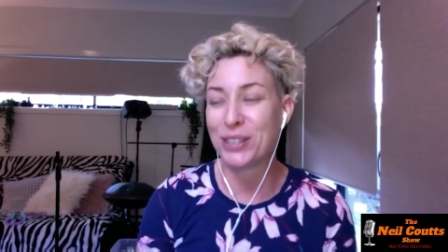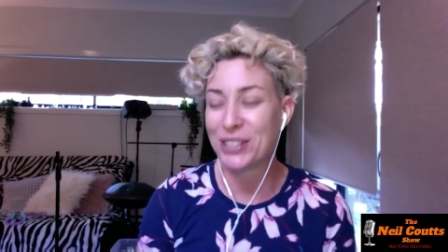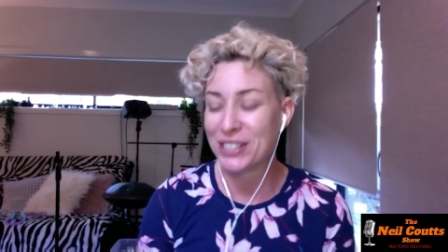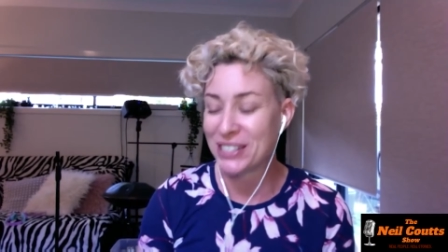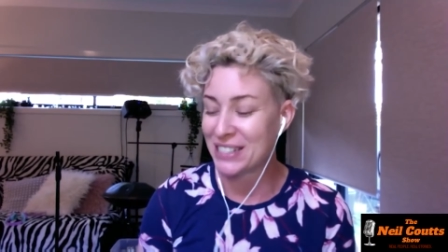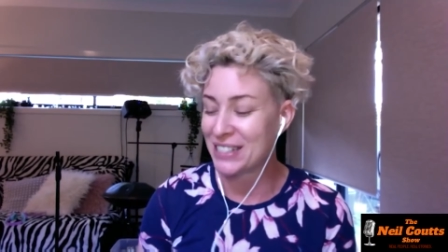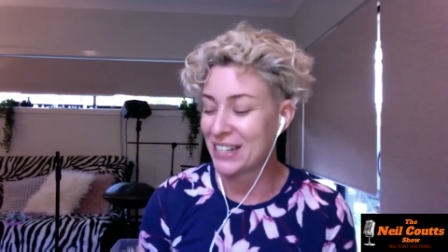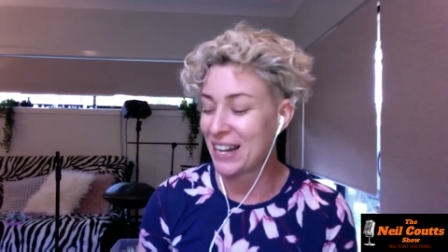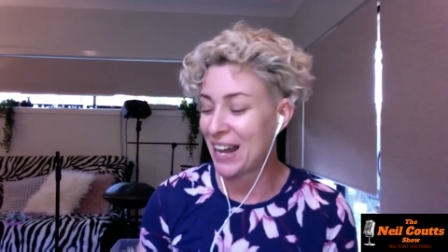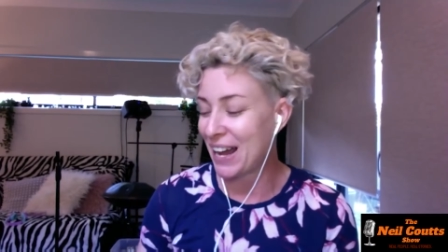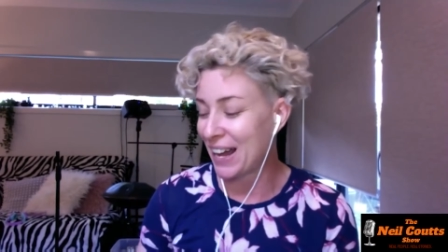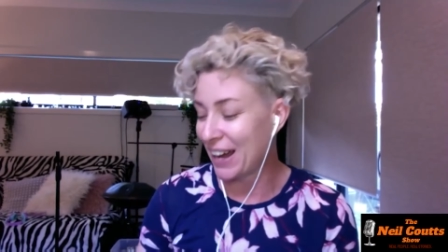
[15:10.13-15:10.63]
You're
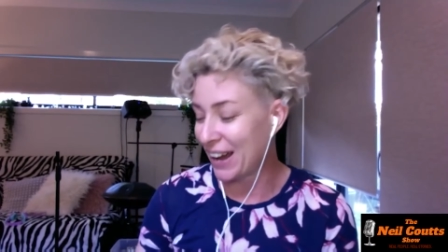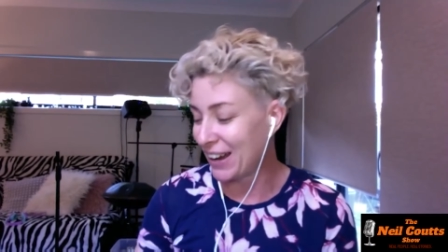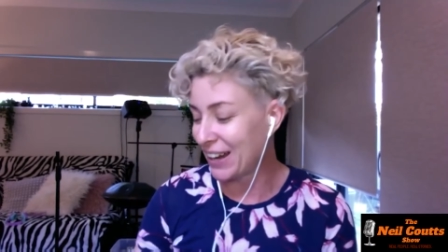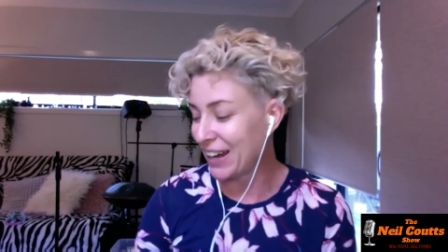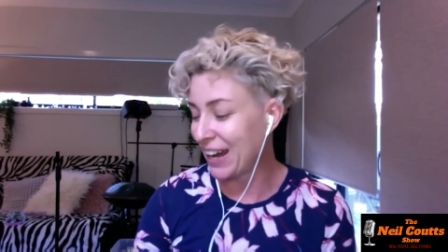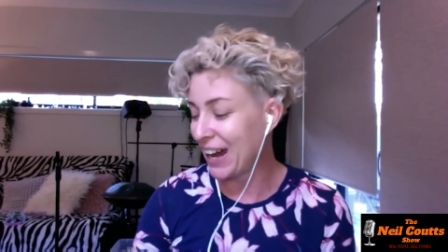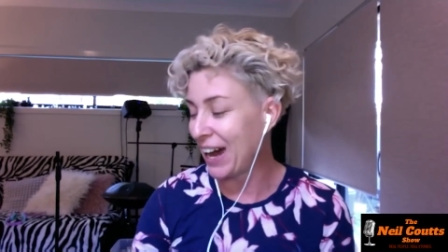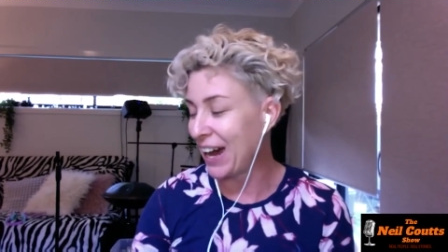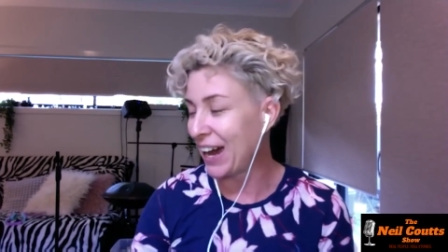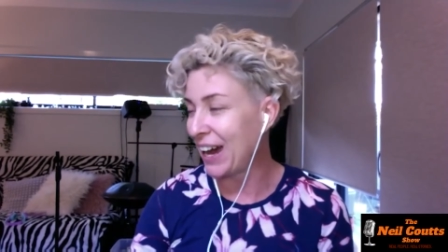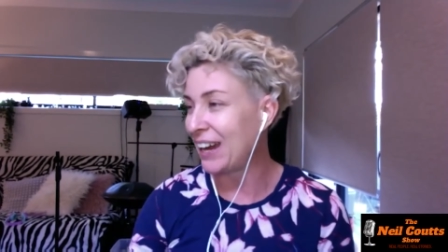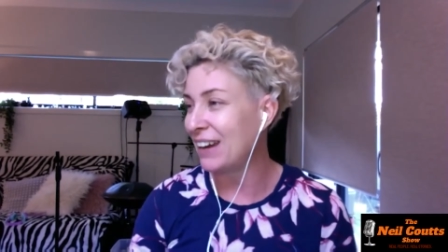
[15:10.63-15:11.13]
just like,
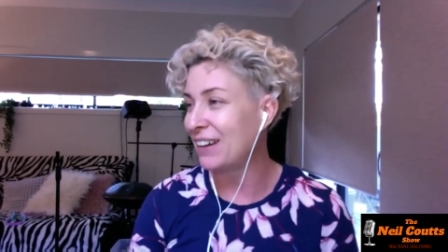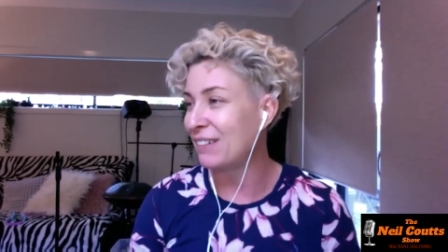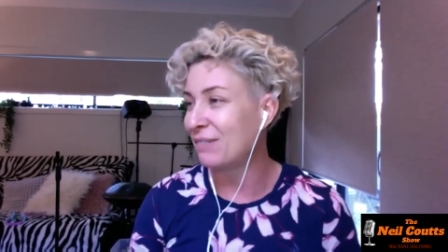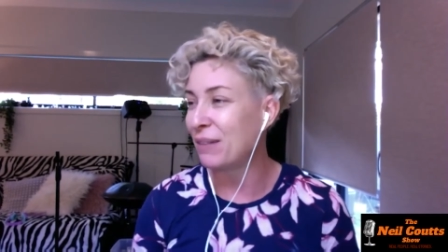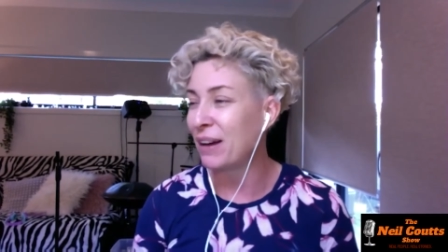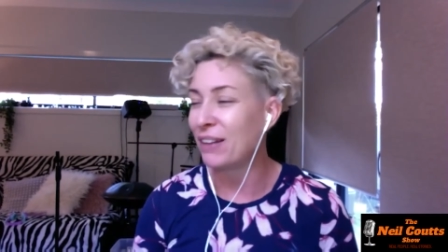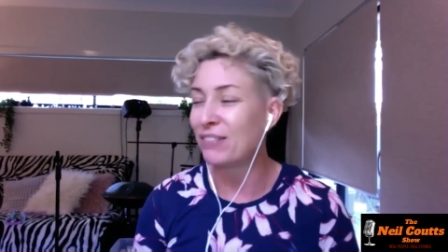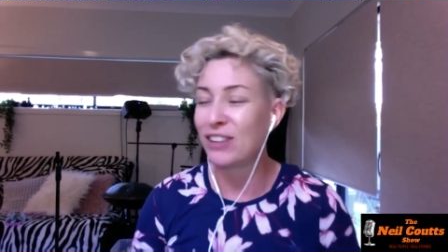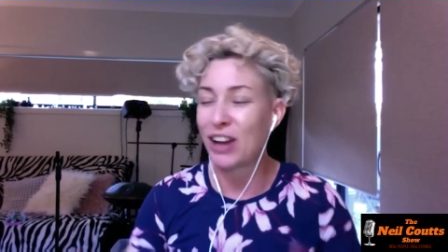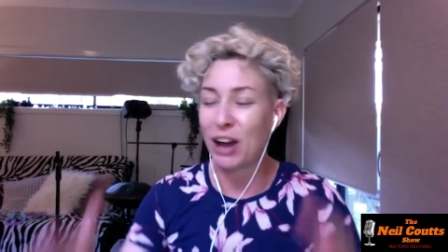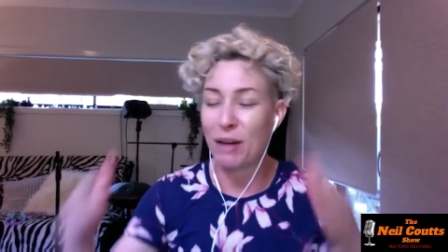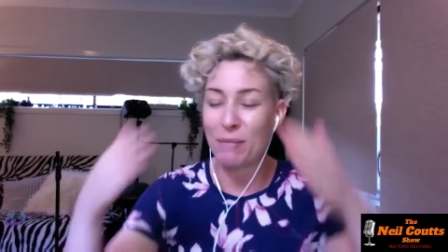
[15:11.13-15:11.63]
okay,
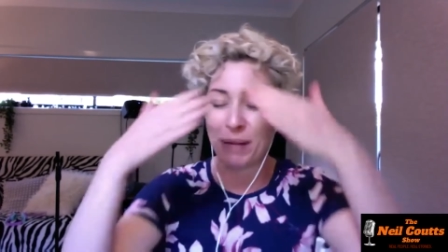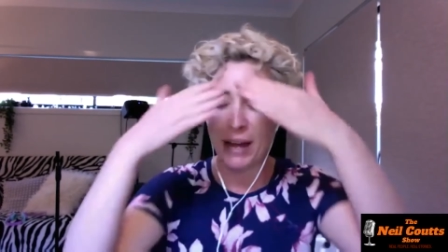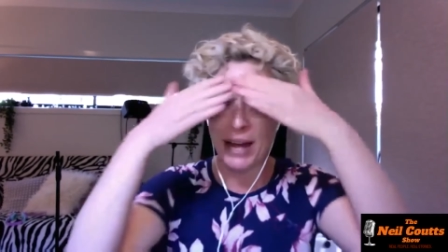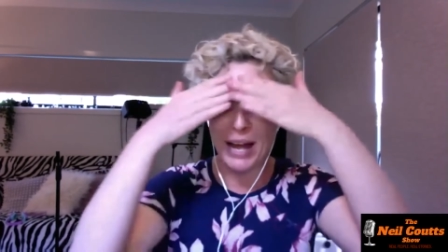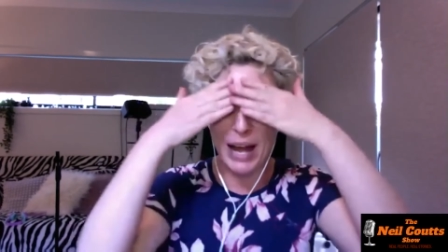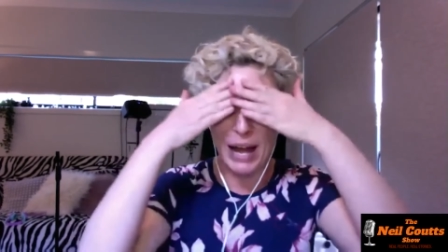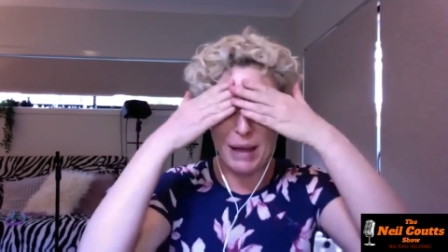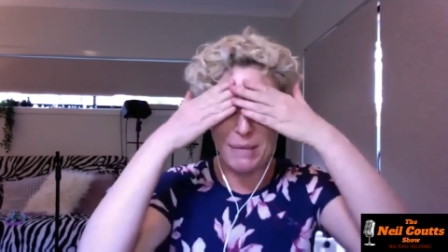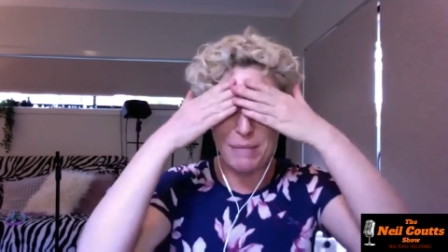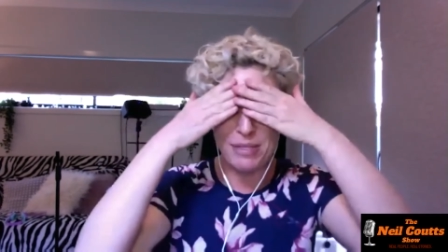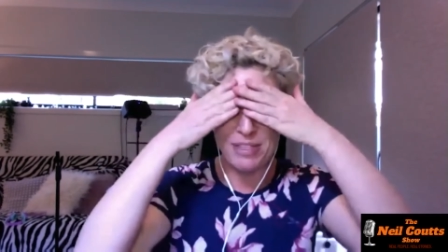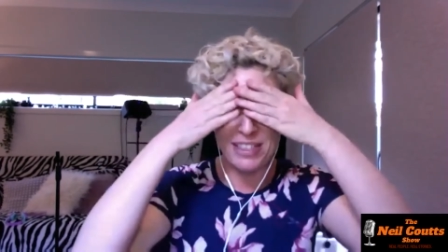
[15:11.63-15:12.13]
I've got my
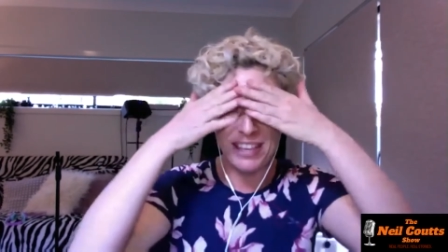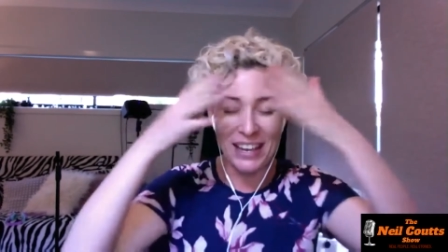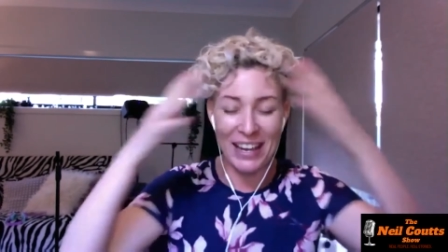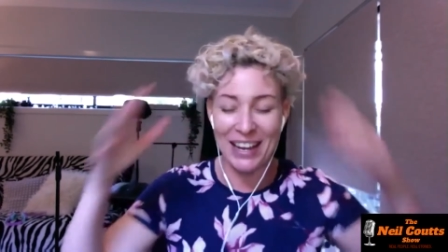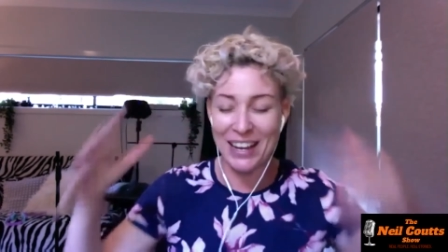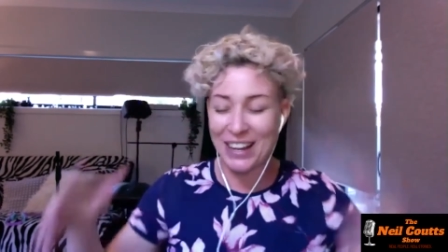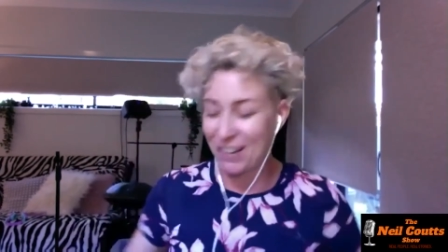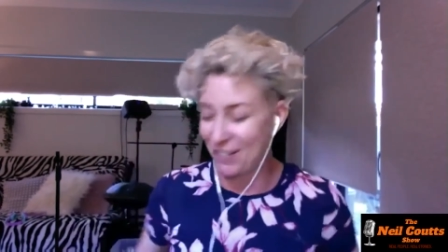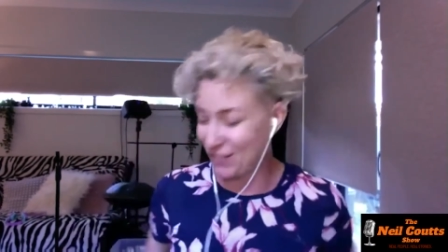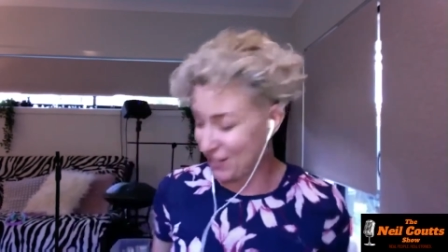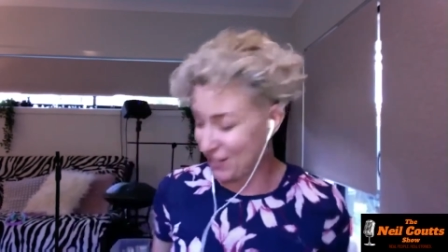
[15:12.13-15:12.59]
eye thing.